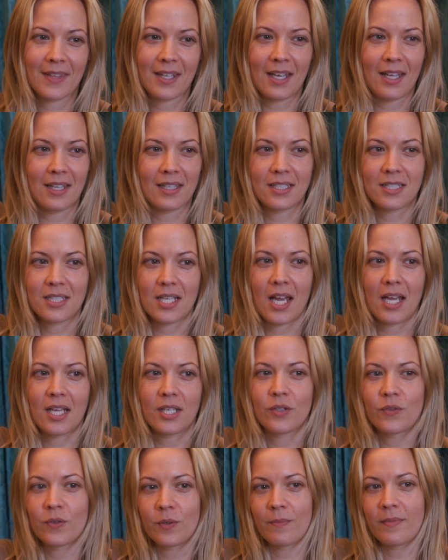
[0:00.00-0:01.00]
And the
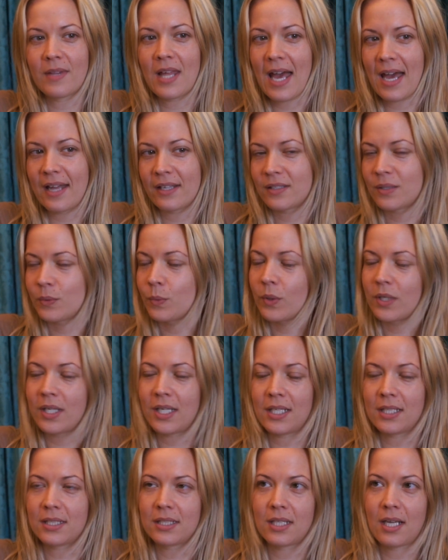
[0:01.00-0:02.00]
change from that to what
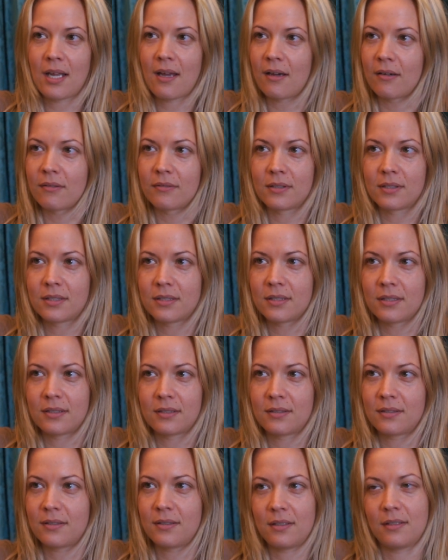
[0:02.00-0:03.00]
it is now is
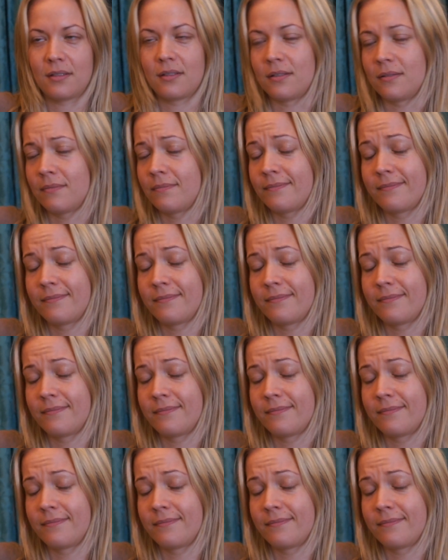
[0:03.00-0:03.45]
just, you know.